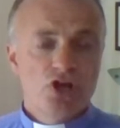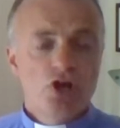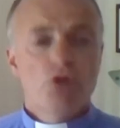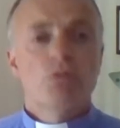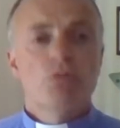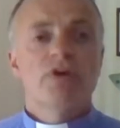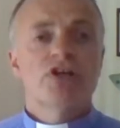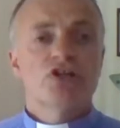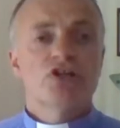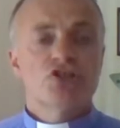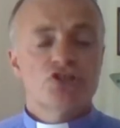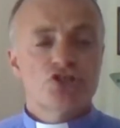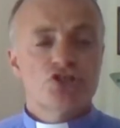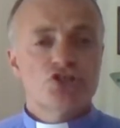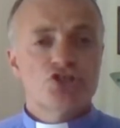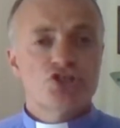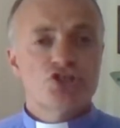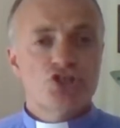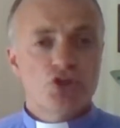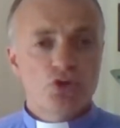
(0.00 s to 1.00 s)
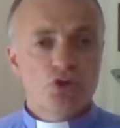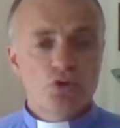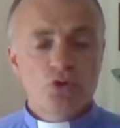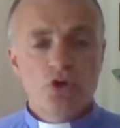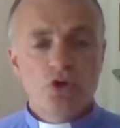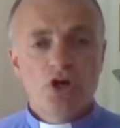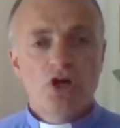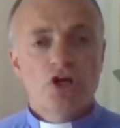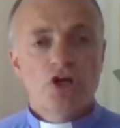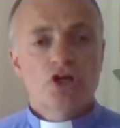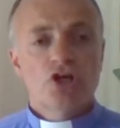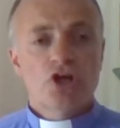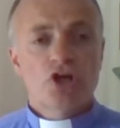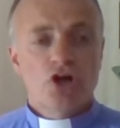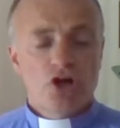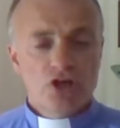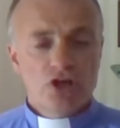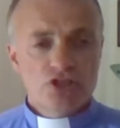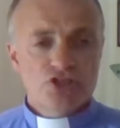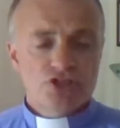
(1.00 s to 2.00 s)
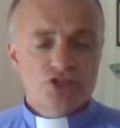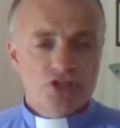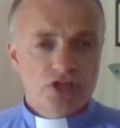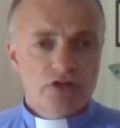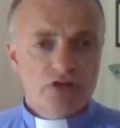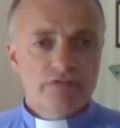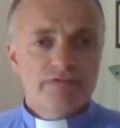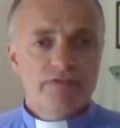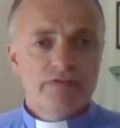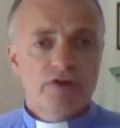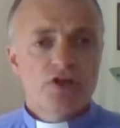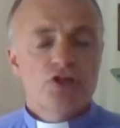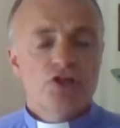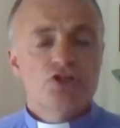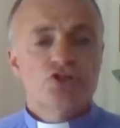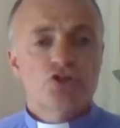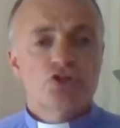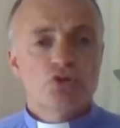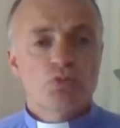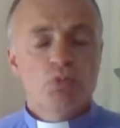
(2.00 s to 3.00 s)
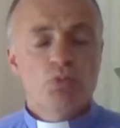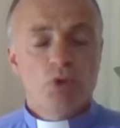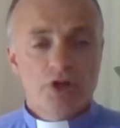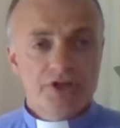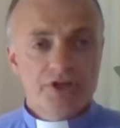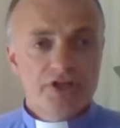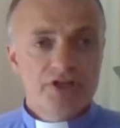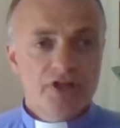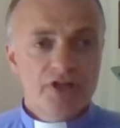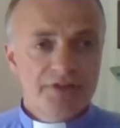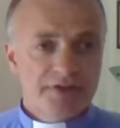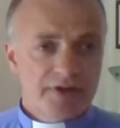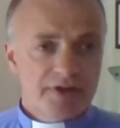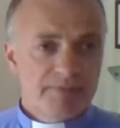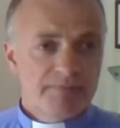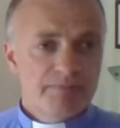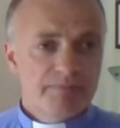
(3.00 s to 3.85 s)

We are to show God's love to one another.